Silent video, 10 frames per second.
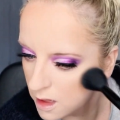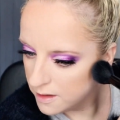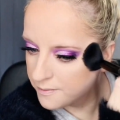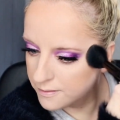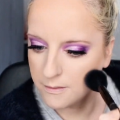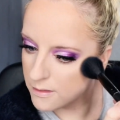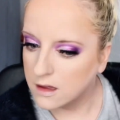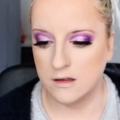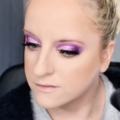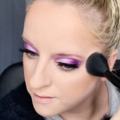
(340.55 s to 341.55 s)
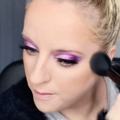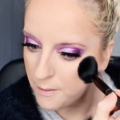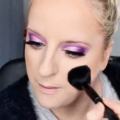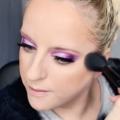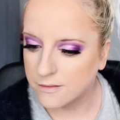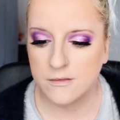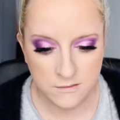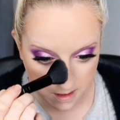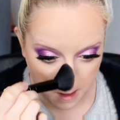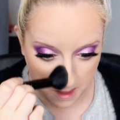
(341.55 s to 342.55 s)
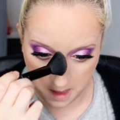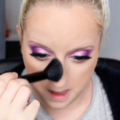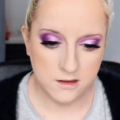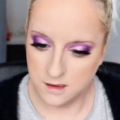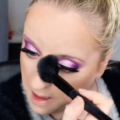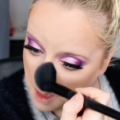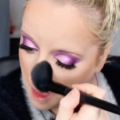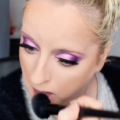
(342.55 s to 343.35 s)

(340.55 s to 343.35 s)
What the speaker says: I put my foundation on. So it might be that.